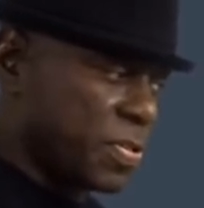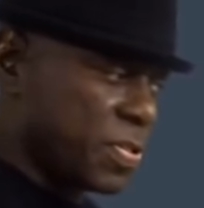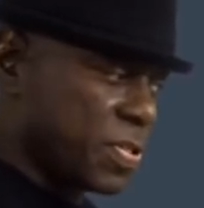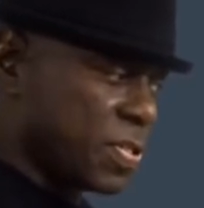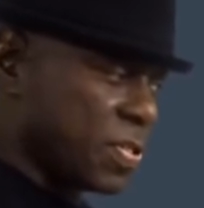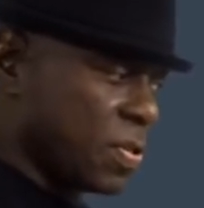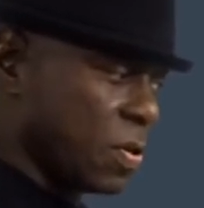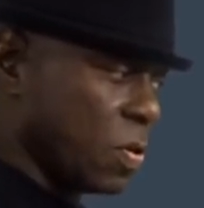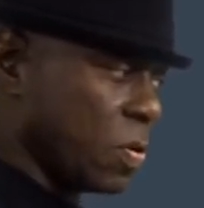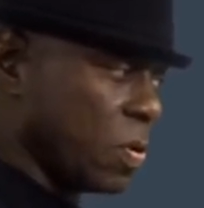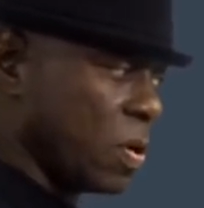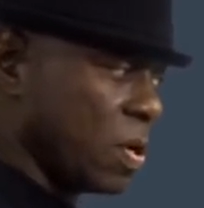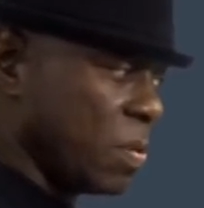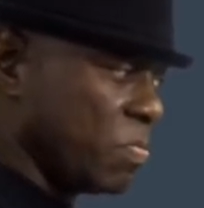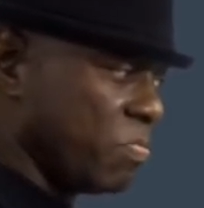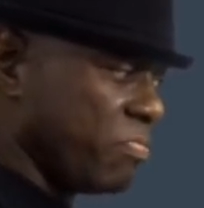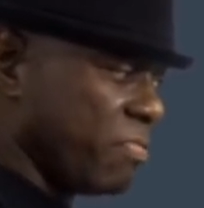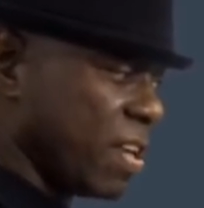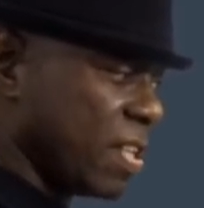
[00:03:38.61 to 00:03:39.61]
so
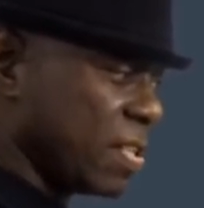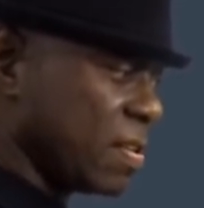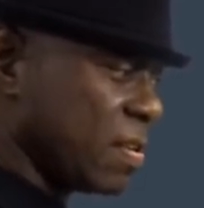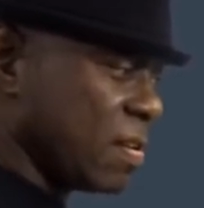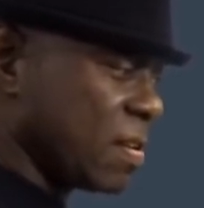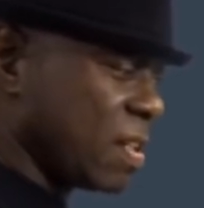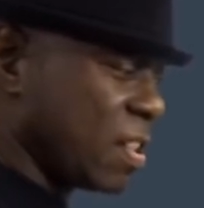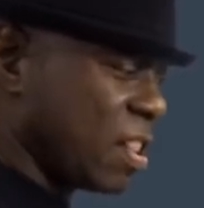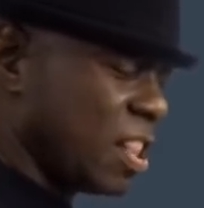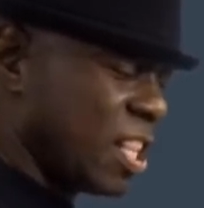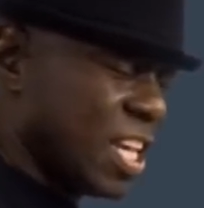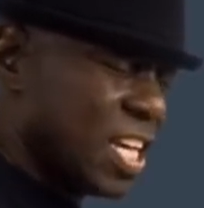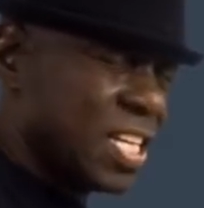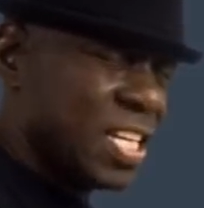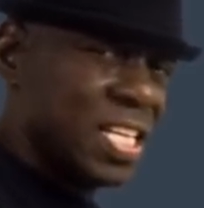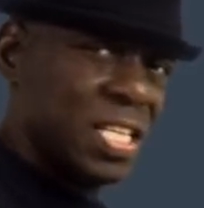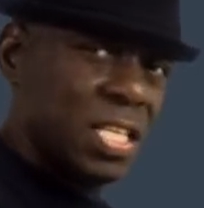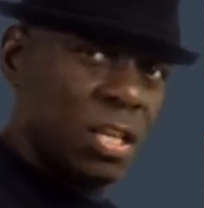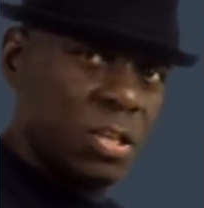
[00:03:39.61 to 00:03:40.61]
Brenda
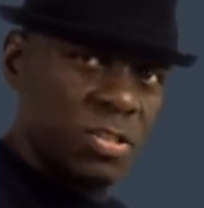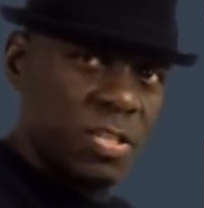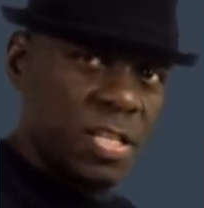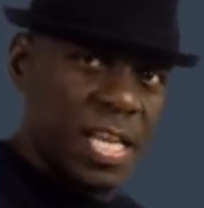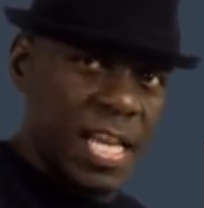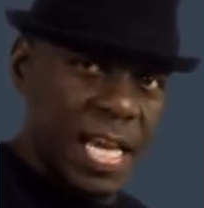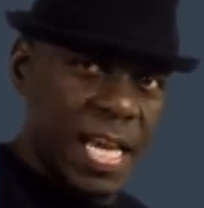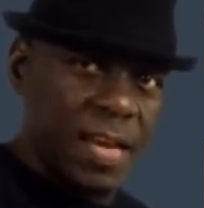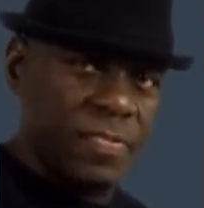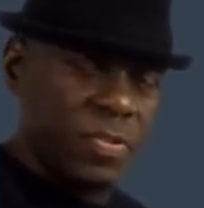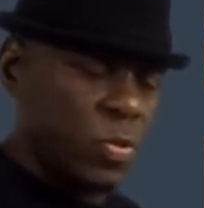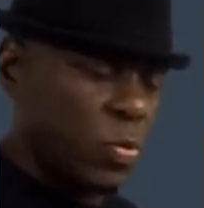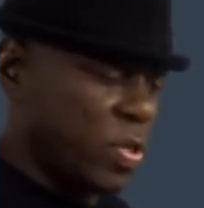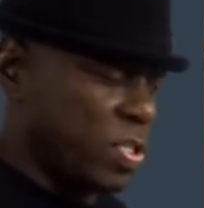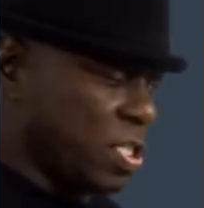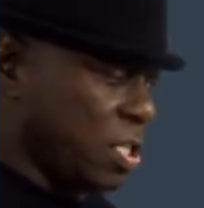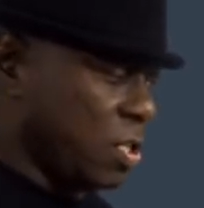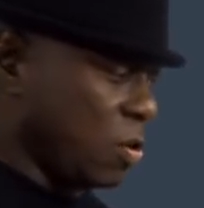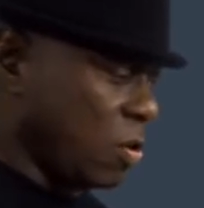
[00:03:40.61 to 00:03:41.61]
clearly doesn't have
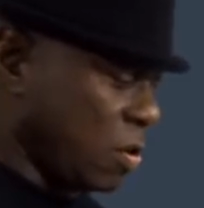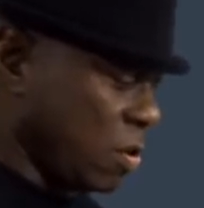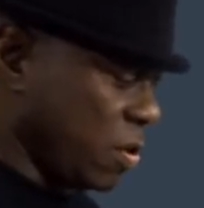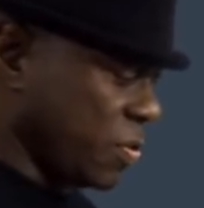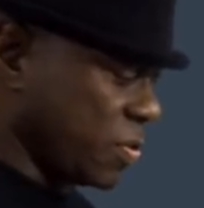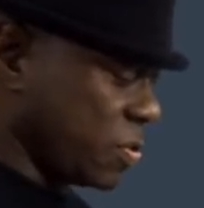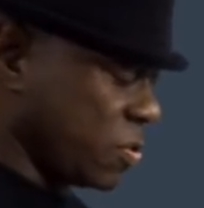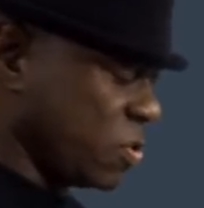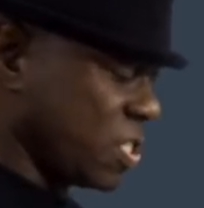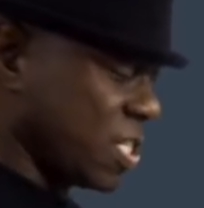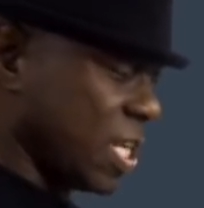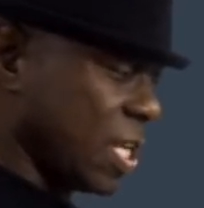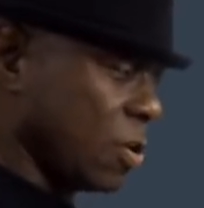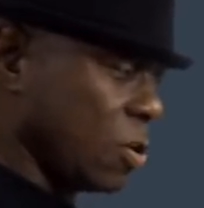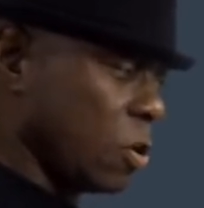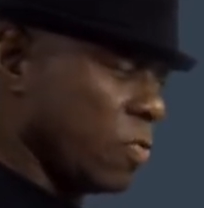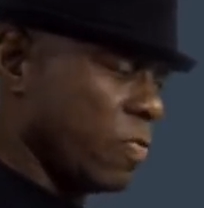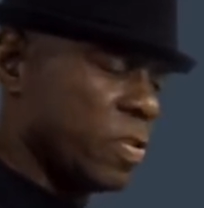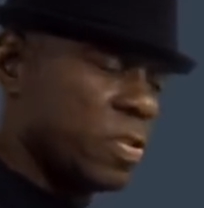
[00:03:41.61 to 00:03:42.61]
$20 to
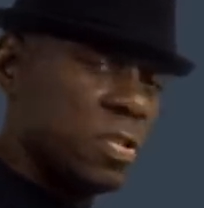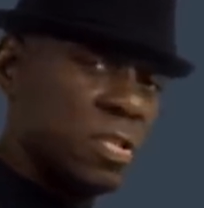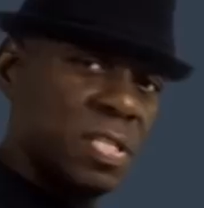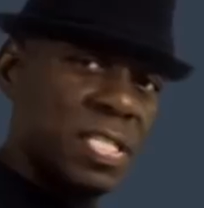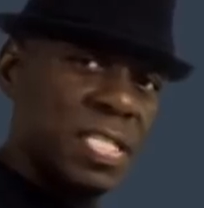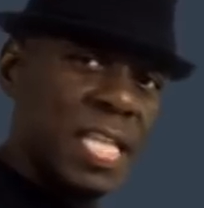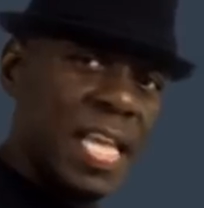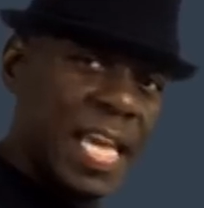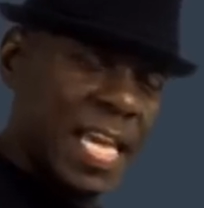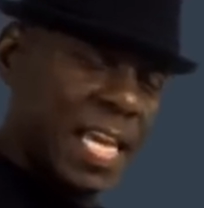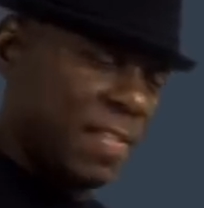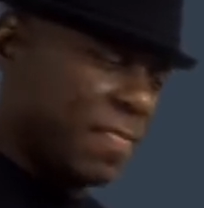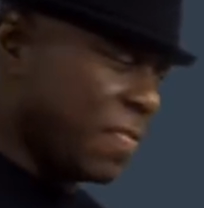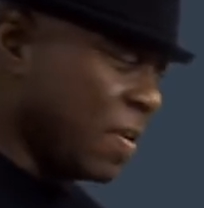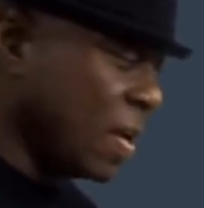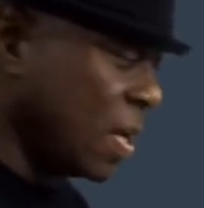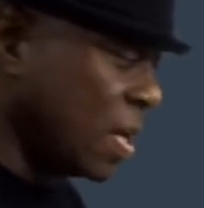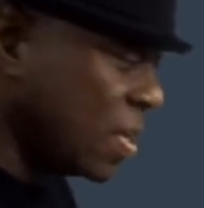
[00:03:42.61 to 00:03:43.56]
send over to Dave,